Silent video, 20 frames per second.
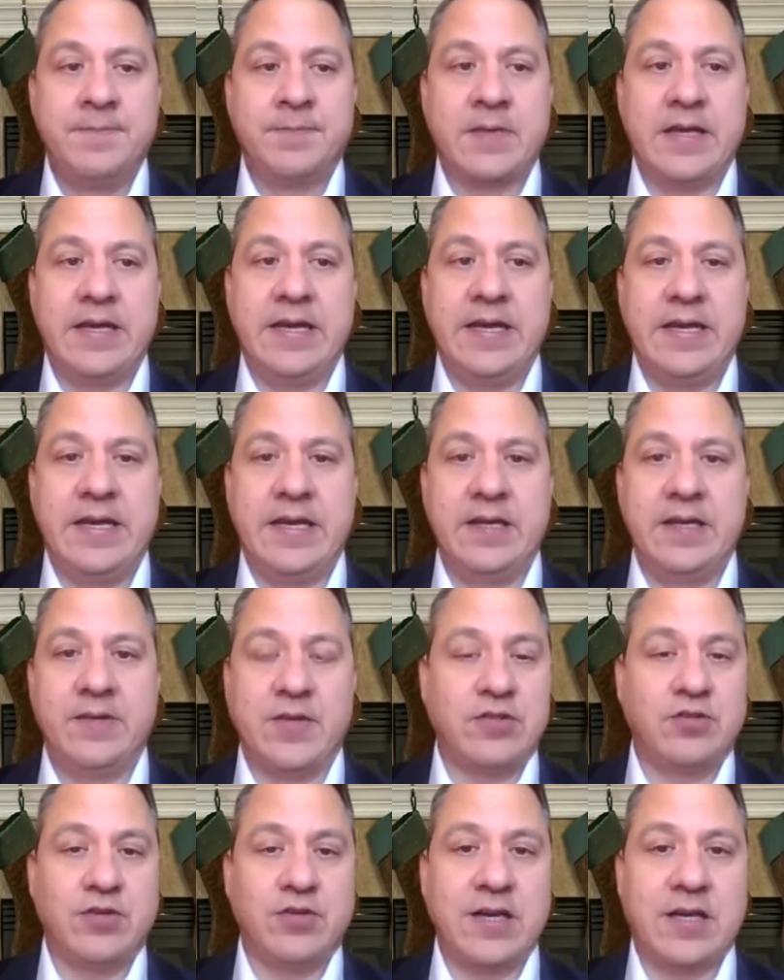And if
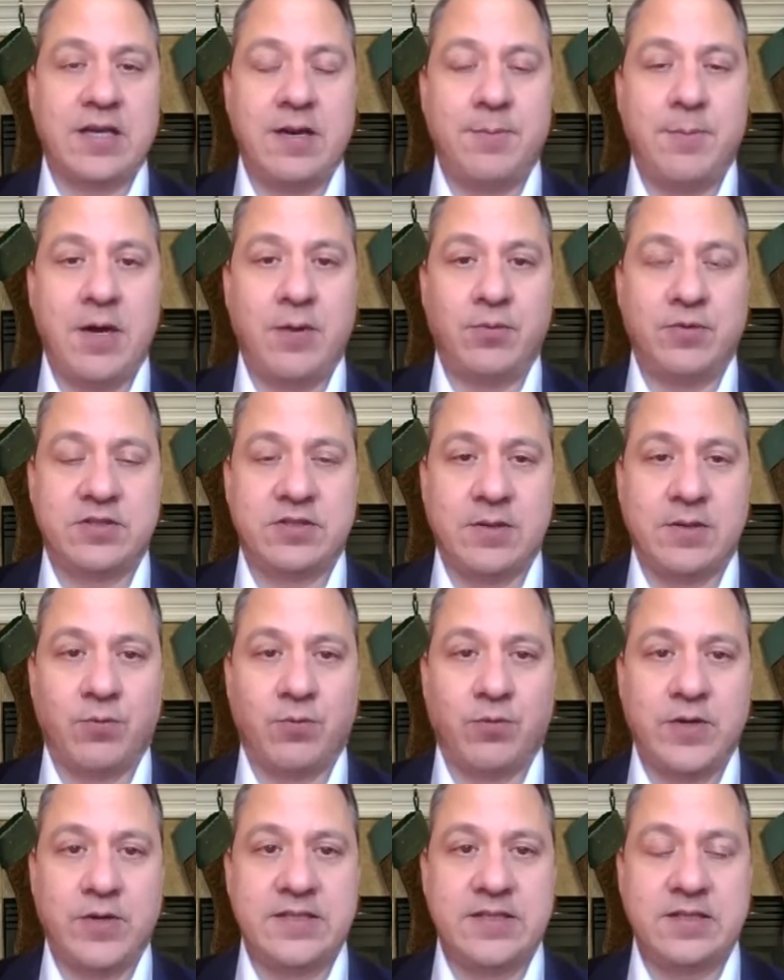they try to come up with some
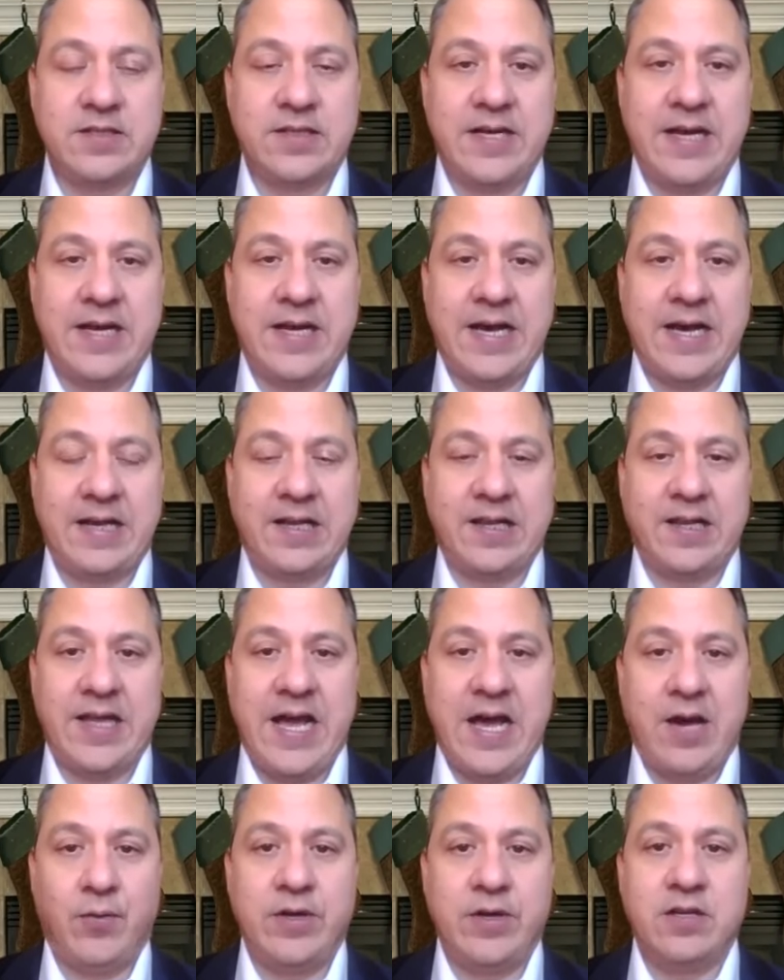reason to not
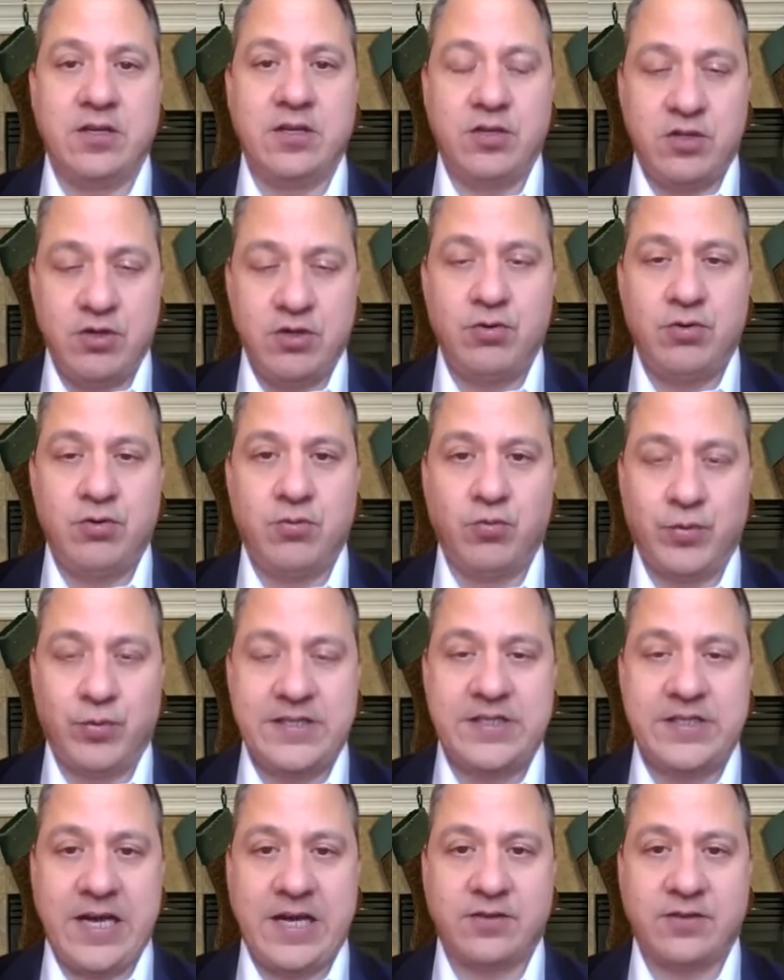allow it, you
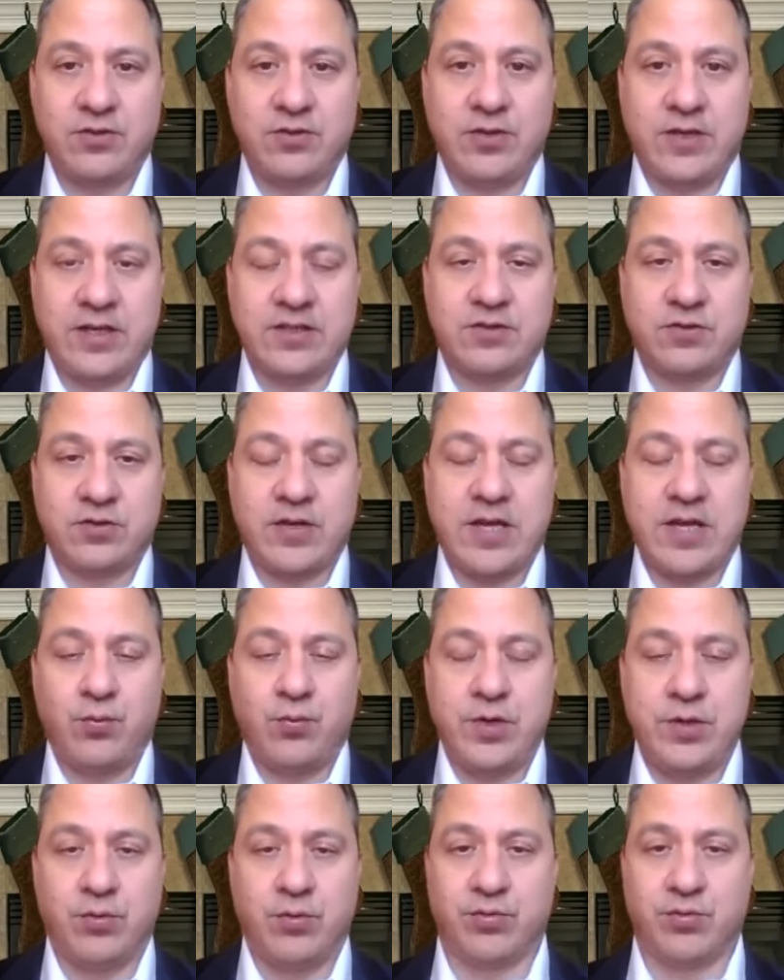reach out to us. Okay.
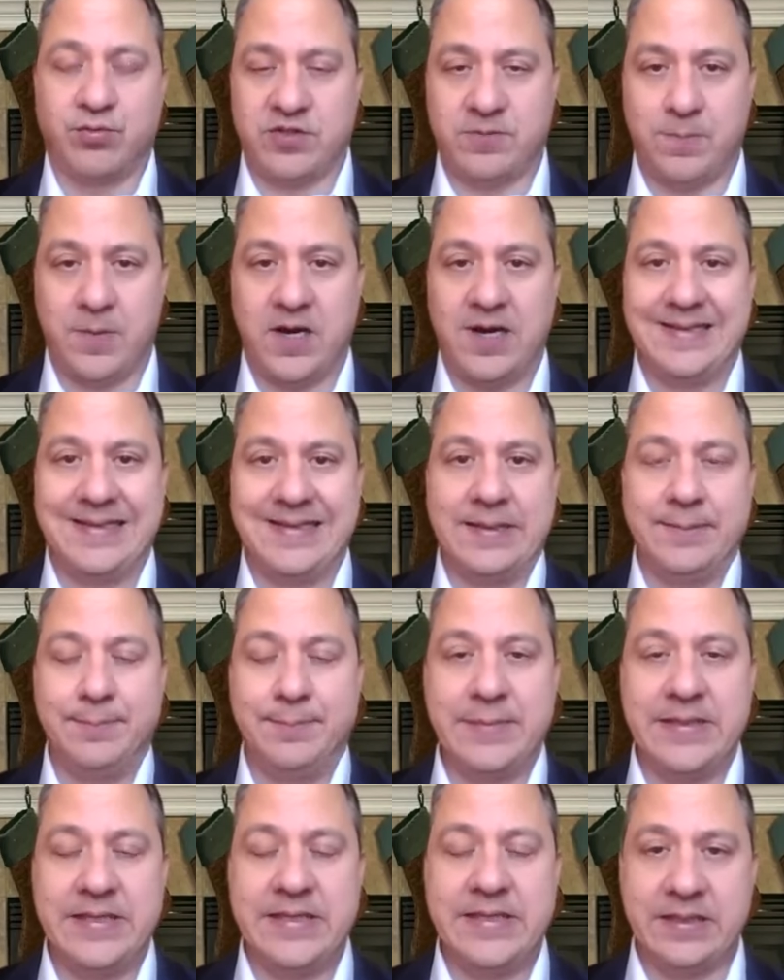We will respond
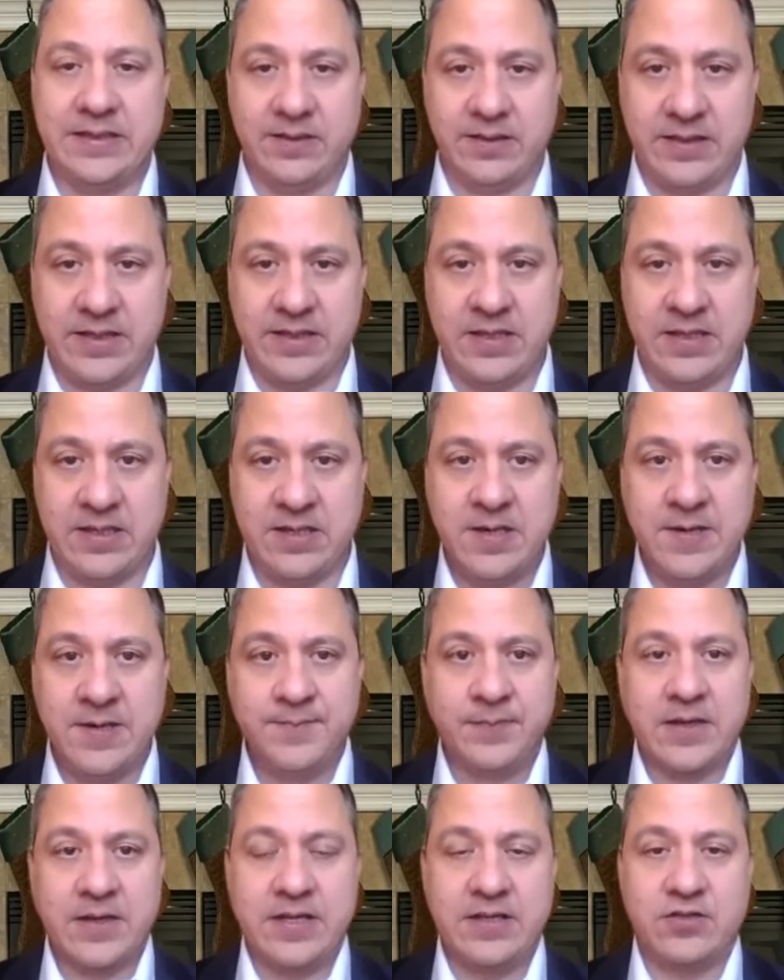immediately
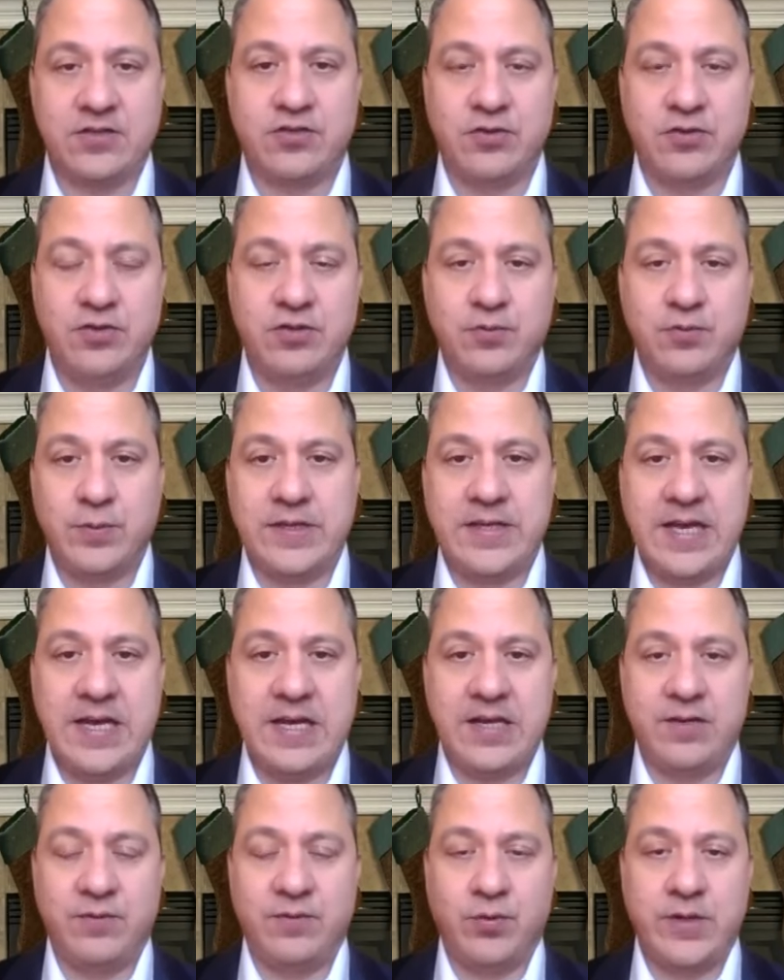as soon as we
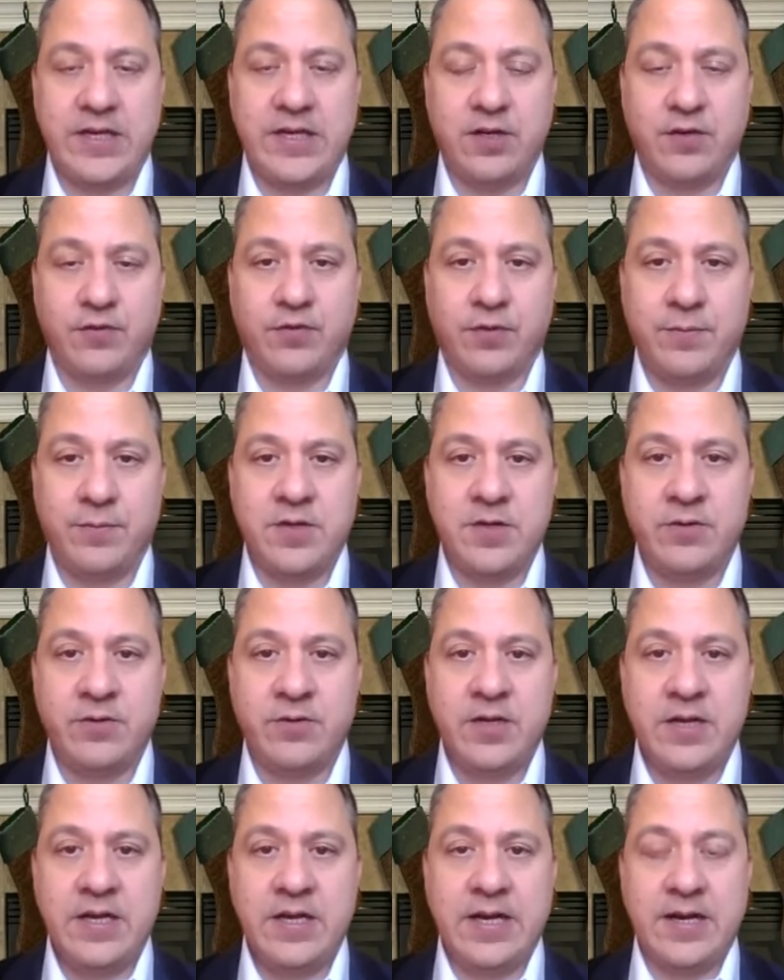can. And we hear from
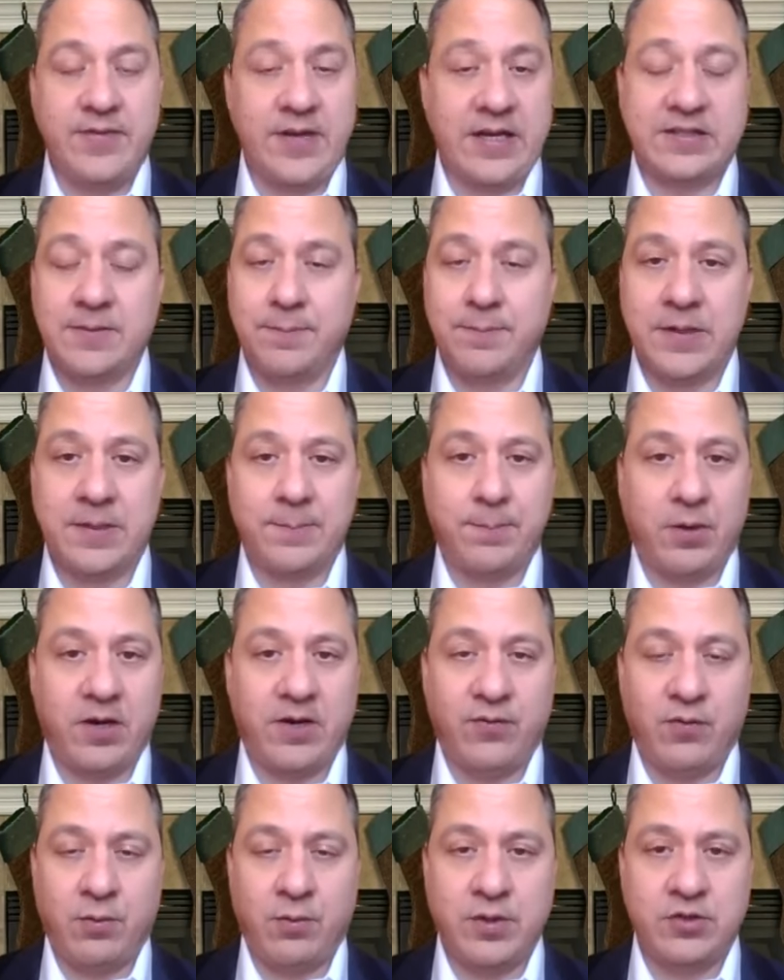you. And that's a big
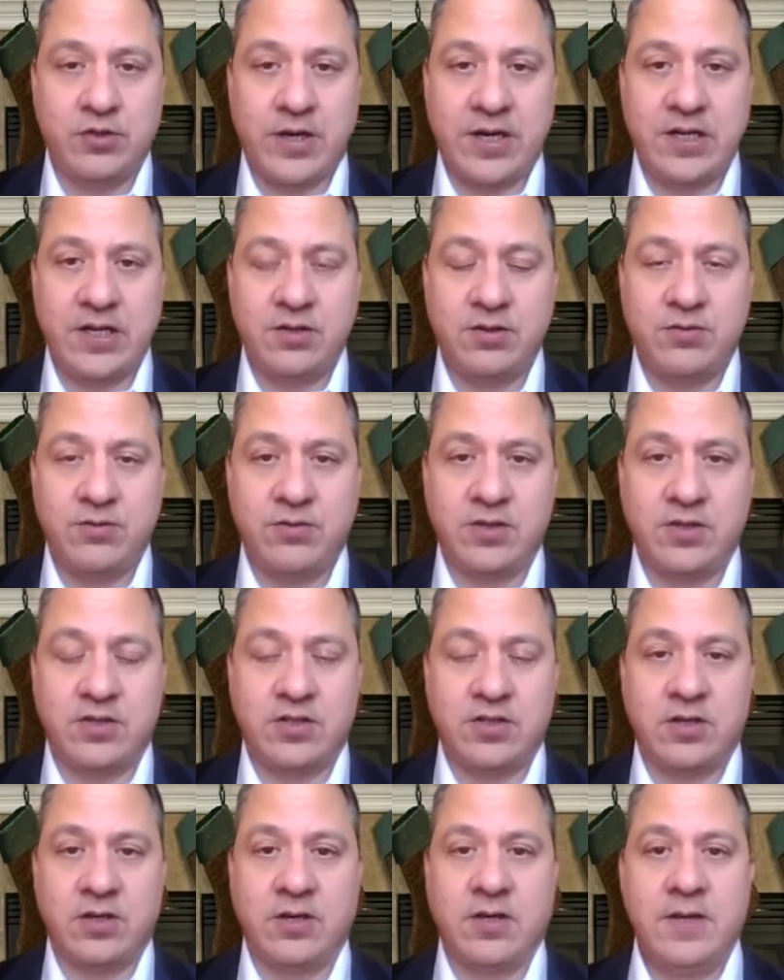part of what we try to do
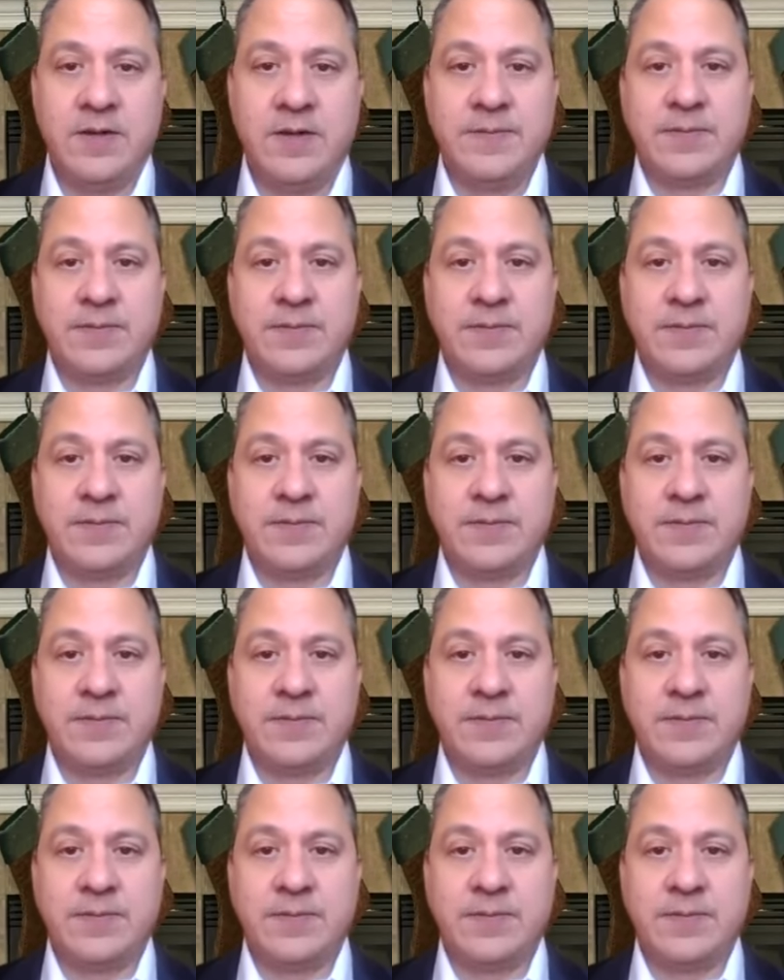this year.